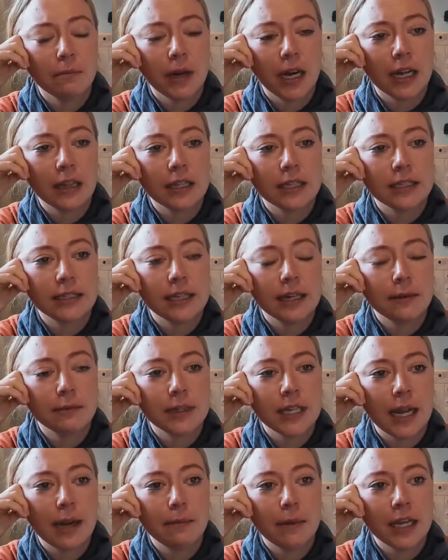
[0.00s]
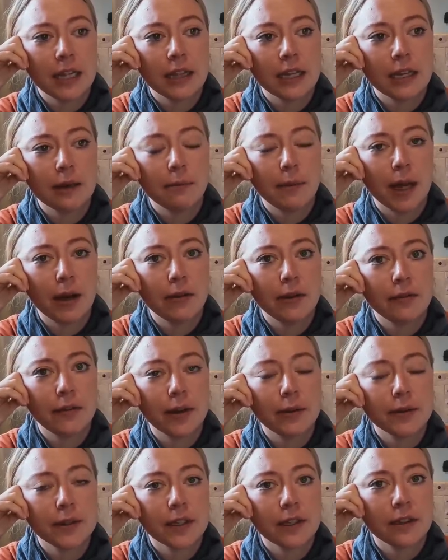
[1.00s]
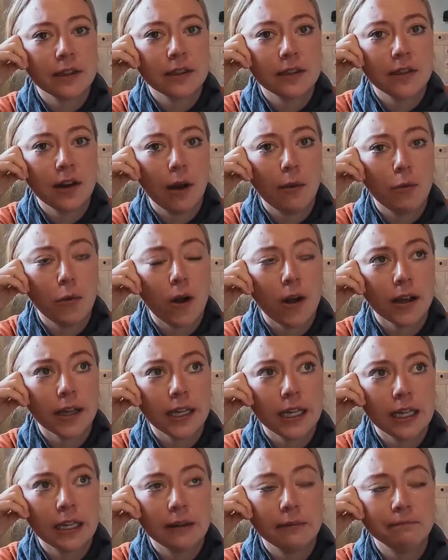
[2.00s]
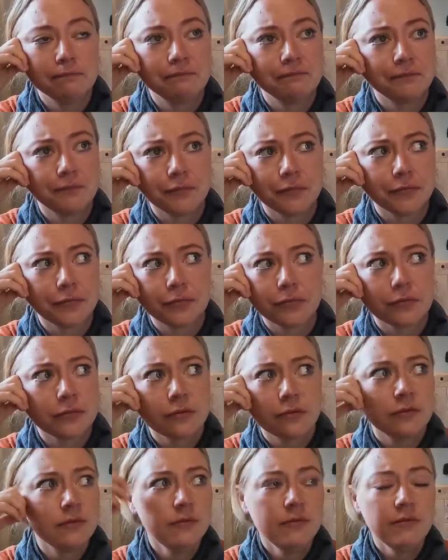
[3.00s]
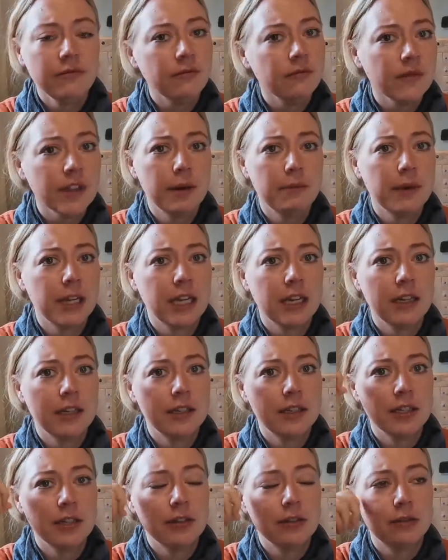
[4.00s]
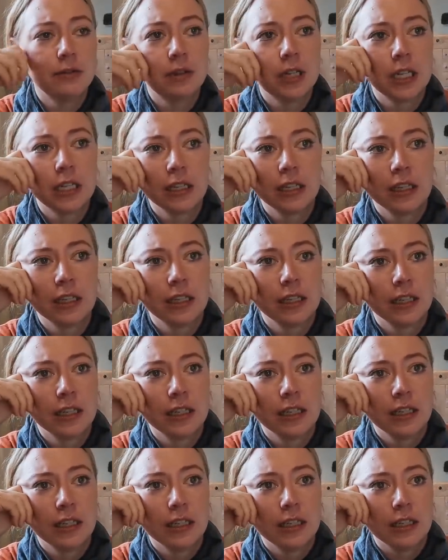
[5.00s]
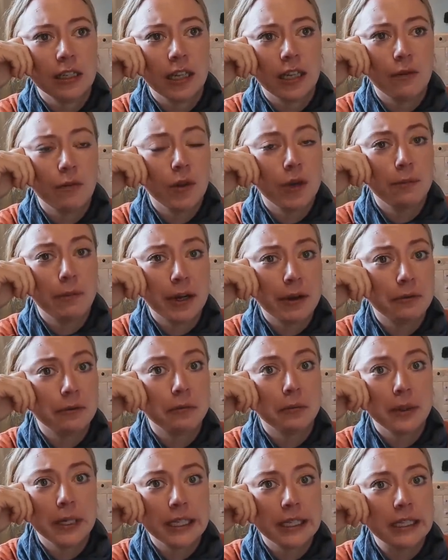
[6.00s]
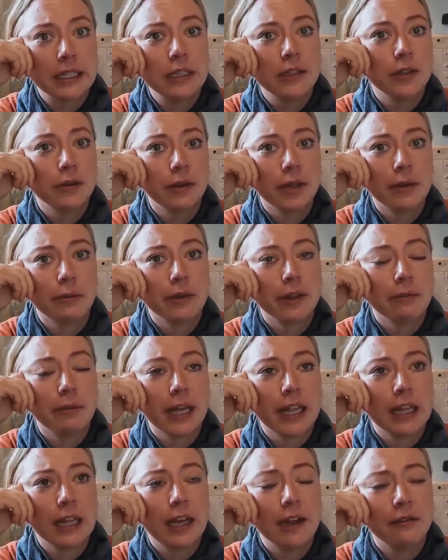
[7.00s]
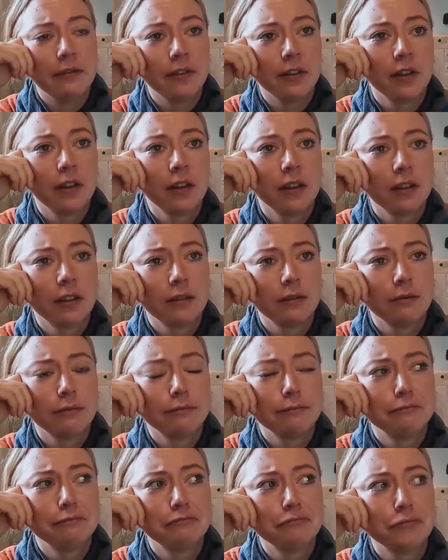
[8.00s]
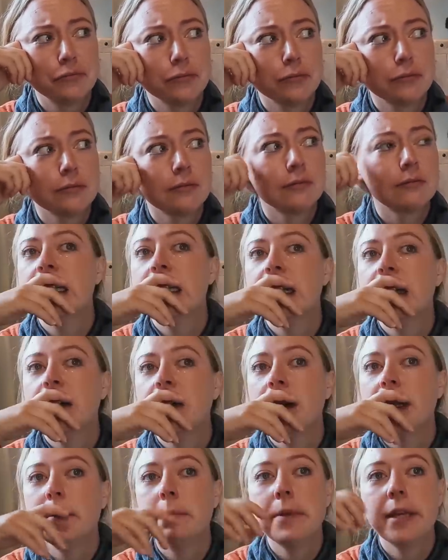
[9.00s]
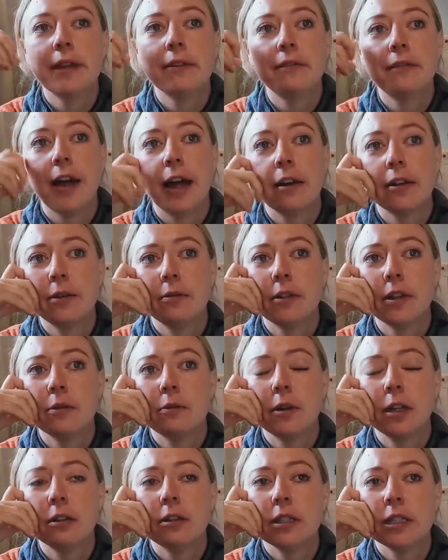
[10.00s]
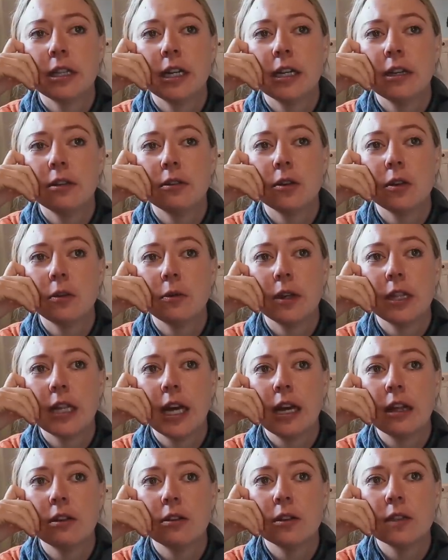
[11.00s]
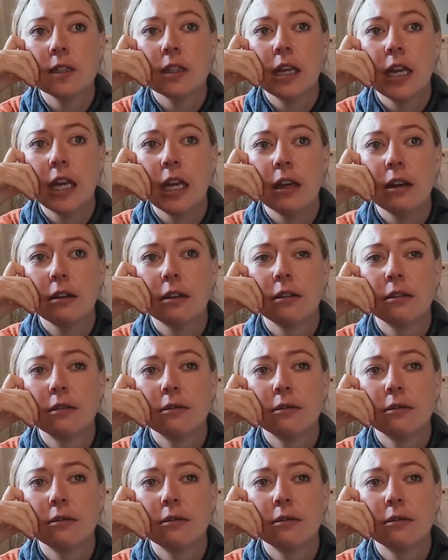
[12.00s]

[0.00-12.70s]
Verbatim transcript: But at the same time, I think about if I was gonna stop walking, what am I gonna do? Like, what am I really doing with my life? And I want to be of value in the world, and I don't know what that looks like.